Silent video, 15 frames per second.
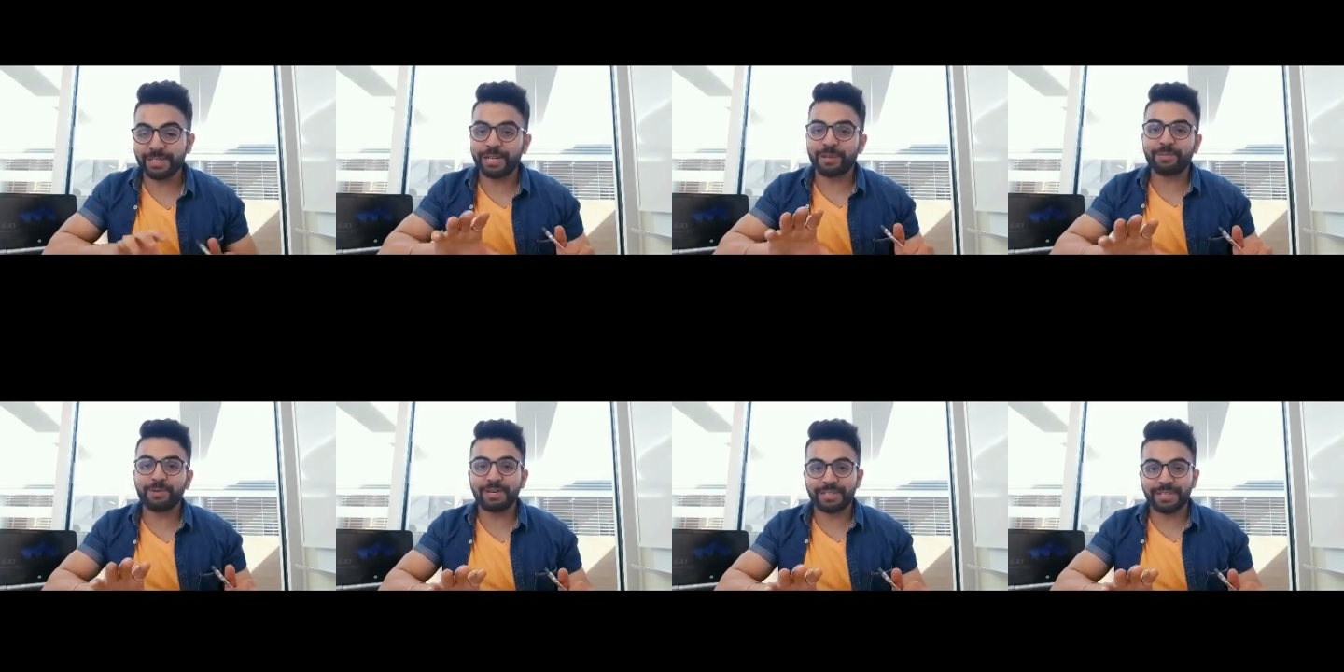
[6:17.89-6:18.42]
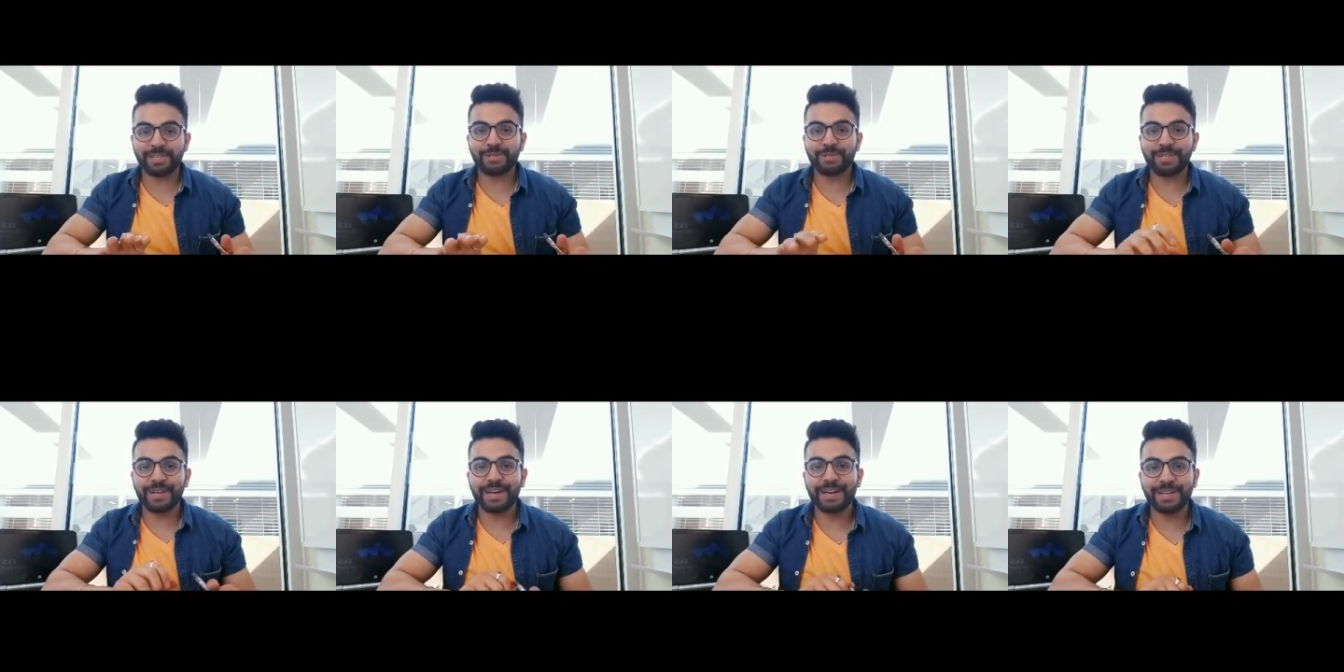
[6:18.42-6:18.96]
and I'm going to tell you
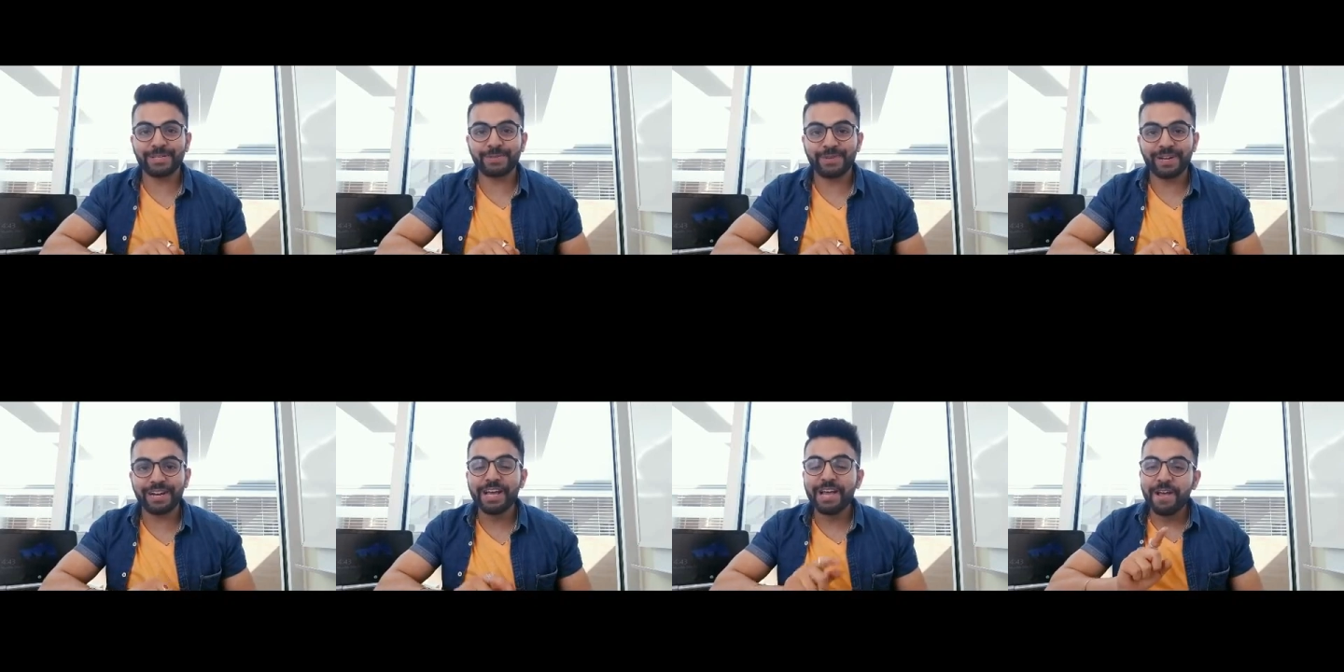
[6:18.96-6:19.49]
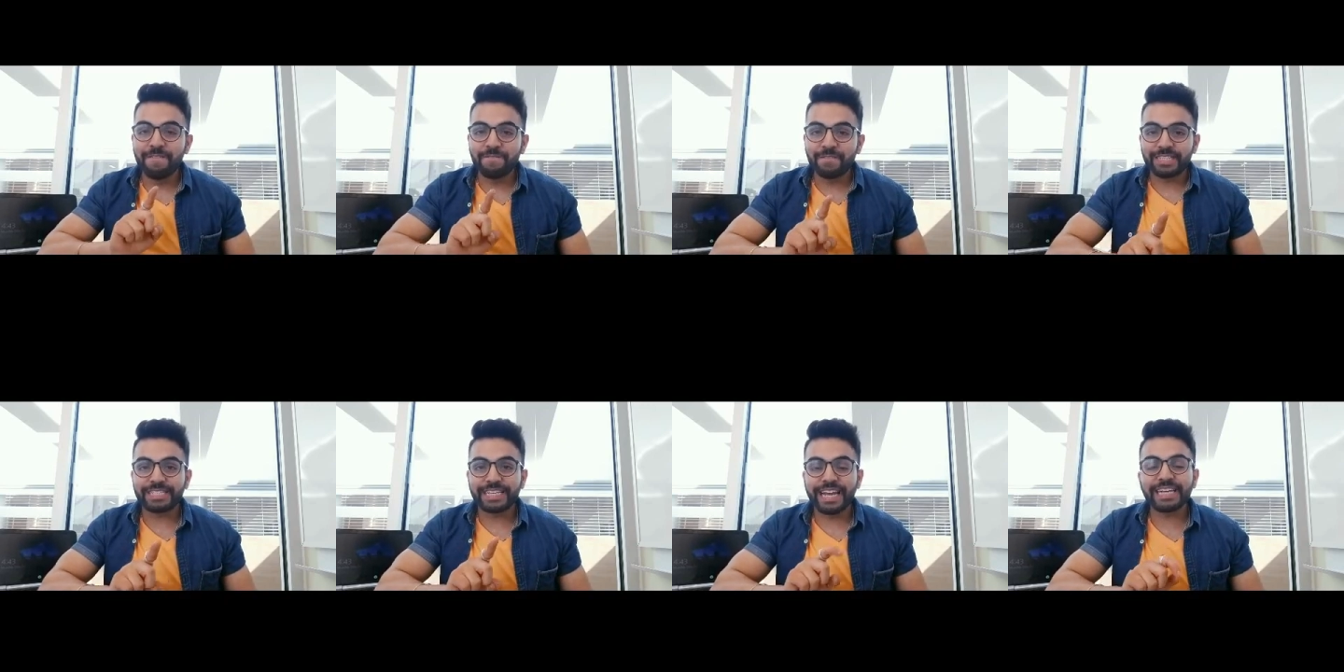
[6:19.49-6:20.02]
that as well.
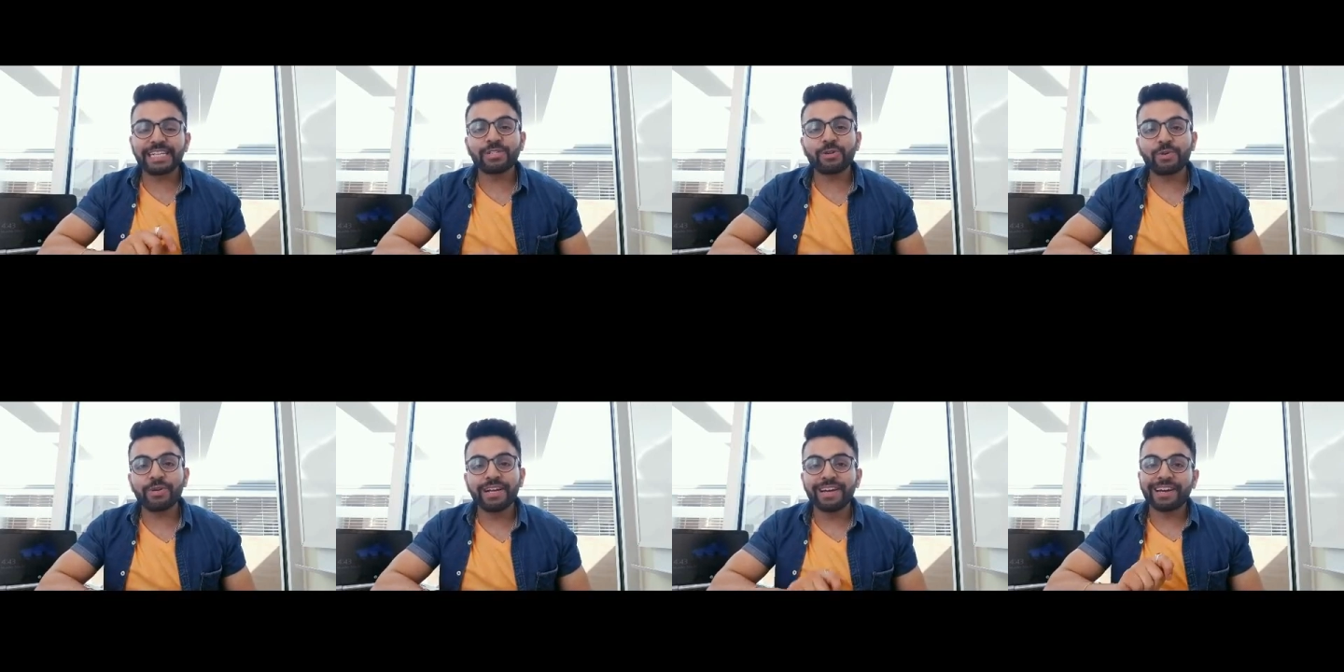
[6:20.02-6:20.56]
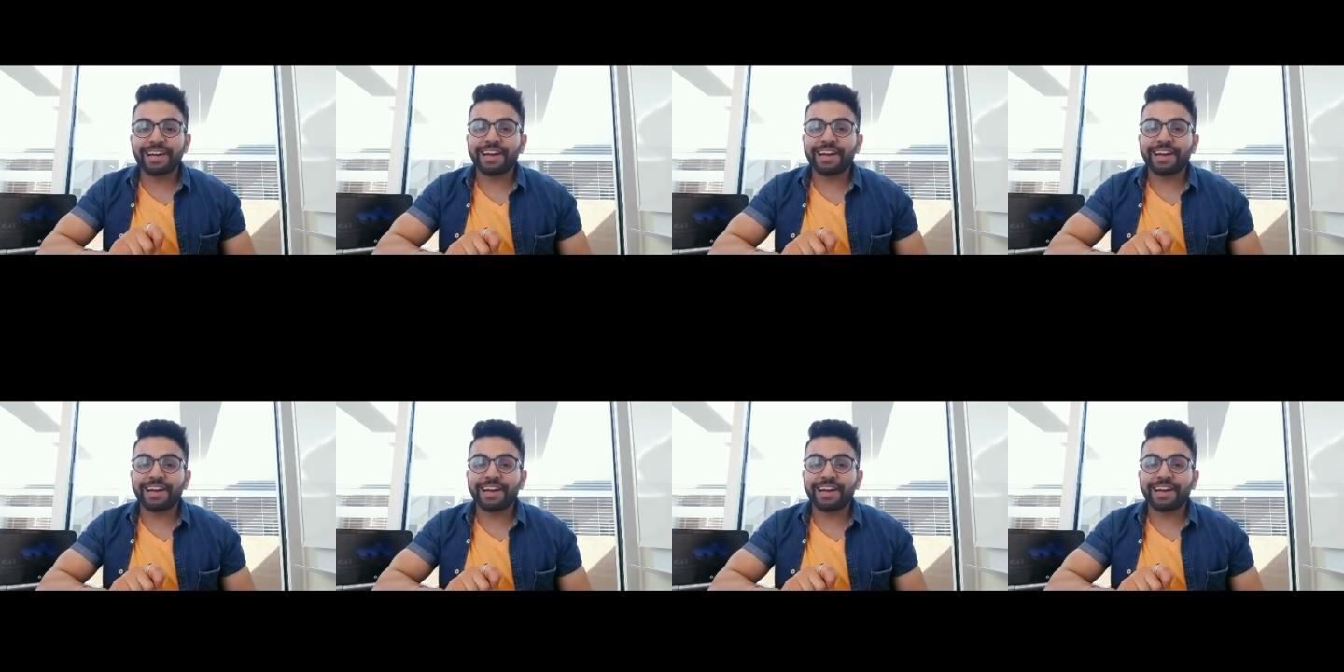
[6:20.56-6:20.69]
Stay tuned.